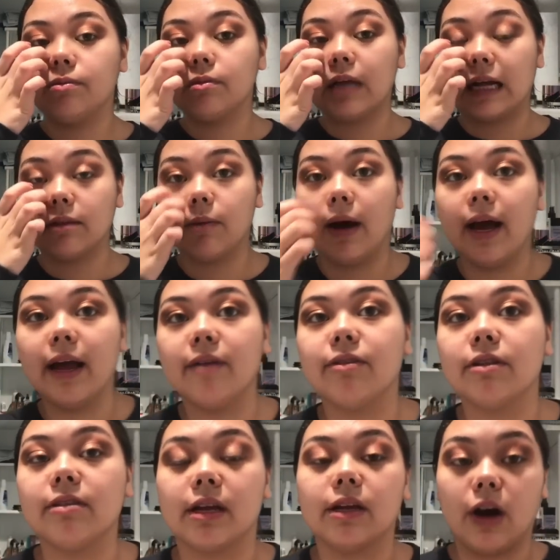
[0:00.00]
that's why if
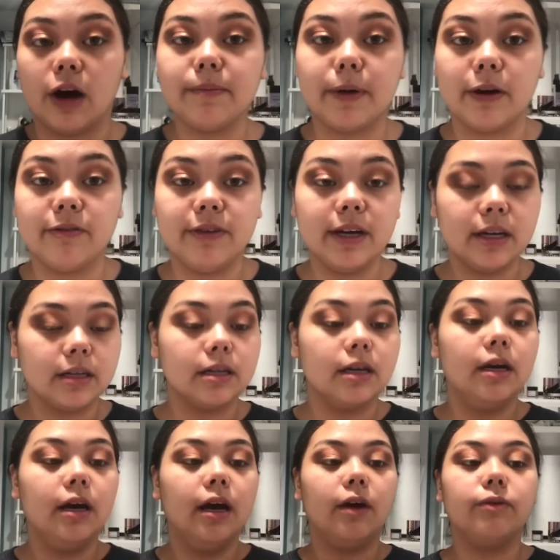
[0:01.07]
it's like not perfect,
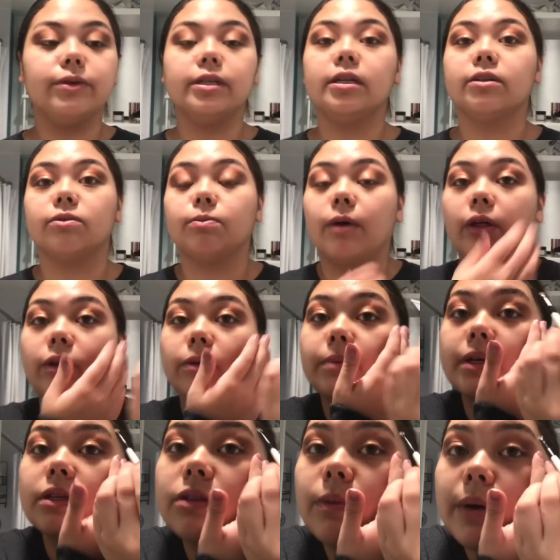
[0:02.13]
it really doesn't bother
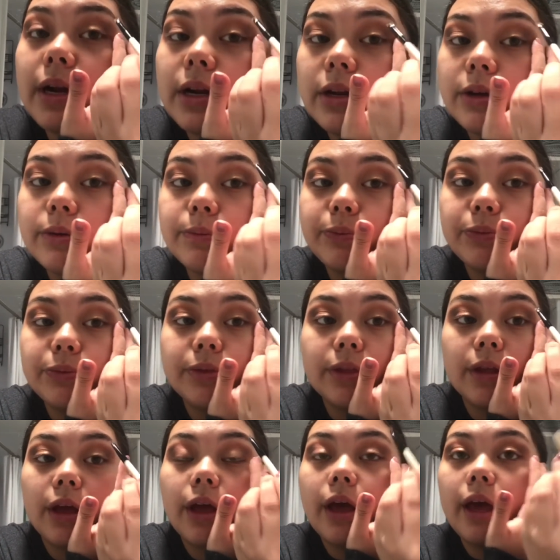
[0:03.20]
me. So what I do
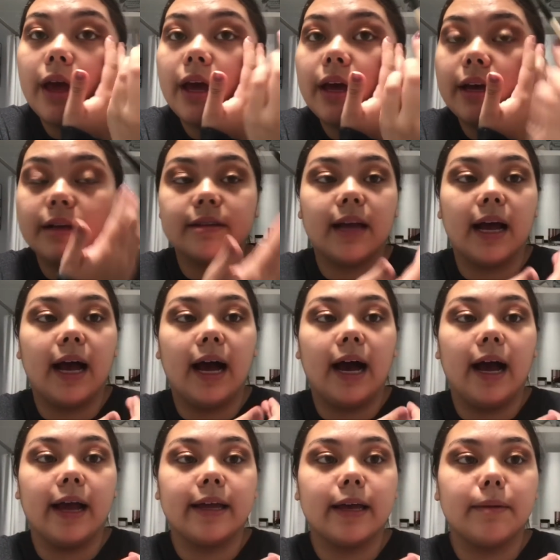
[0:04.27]
is
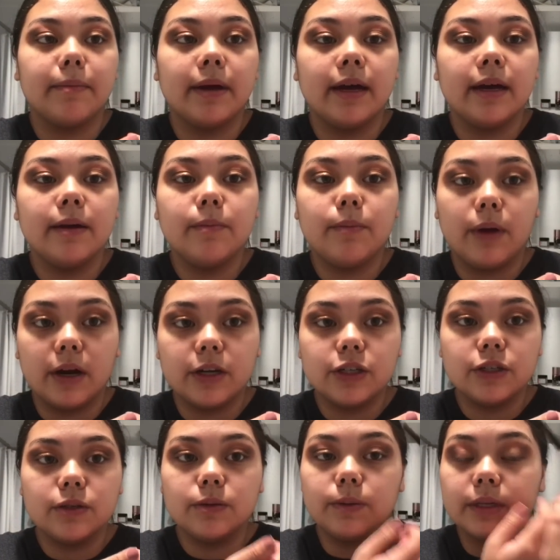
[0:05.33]
I get my
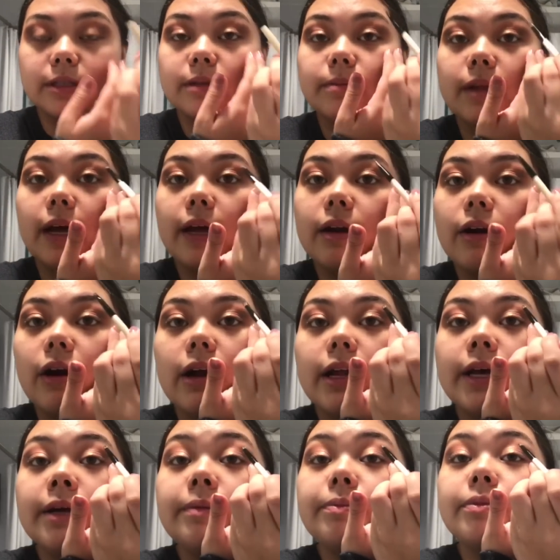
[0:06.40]
brush with some liner on
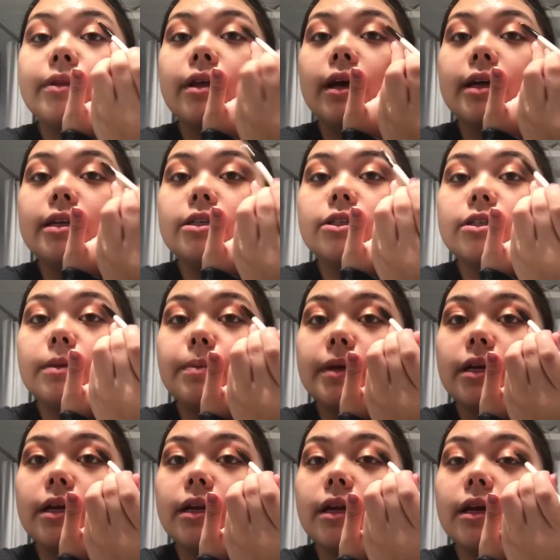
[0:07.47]
it, just dip
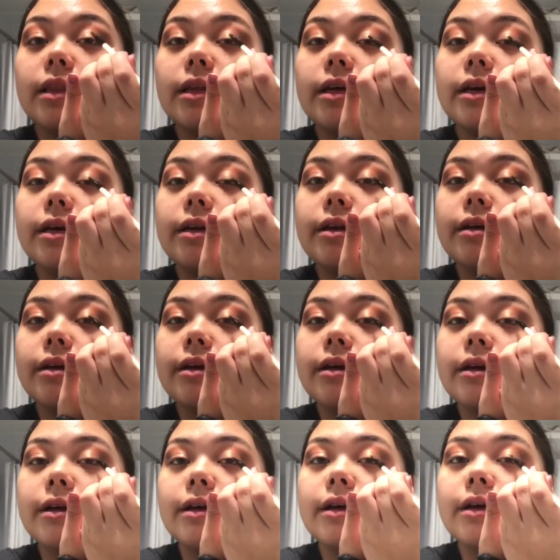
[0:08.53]
it in, and then
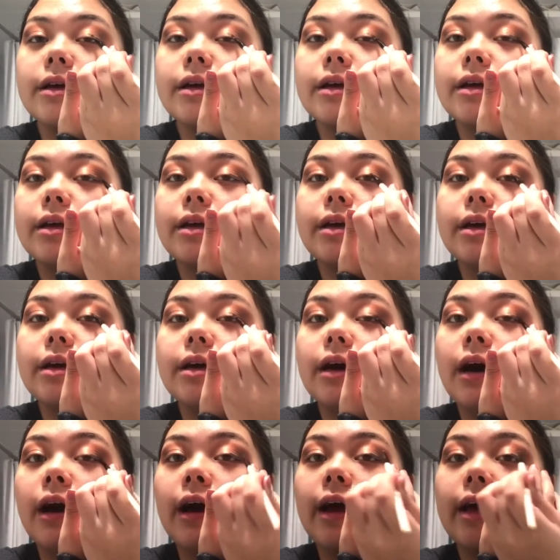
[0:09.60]

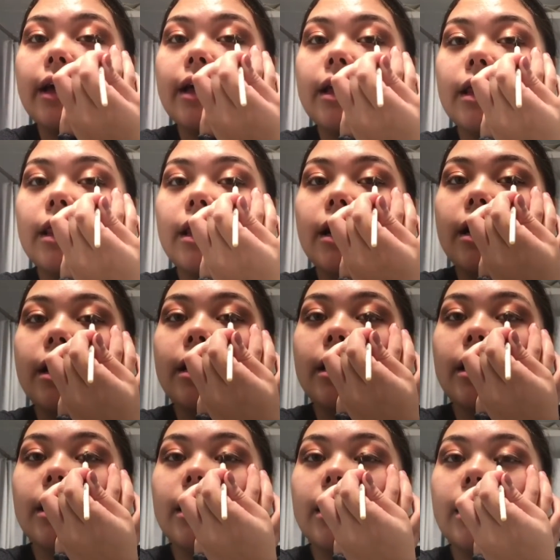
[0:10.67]
I
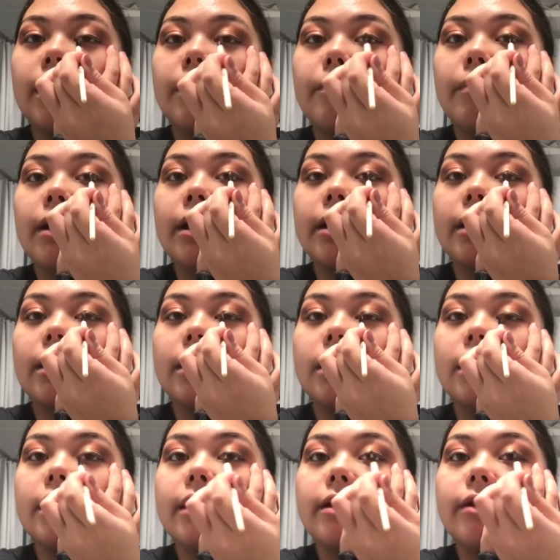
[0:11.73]
line my
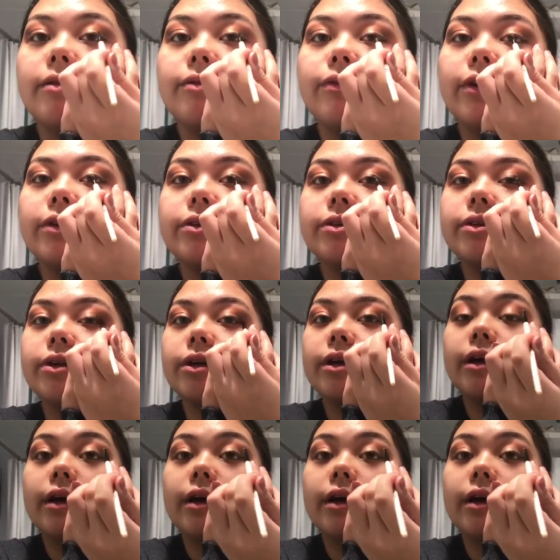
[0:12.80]
lid first.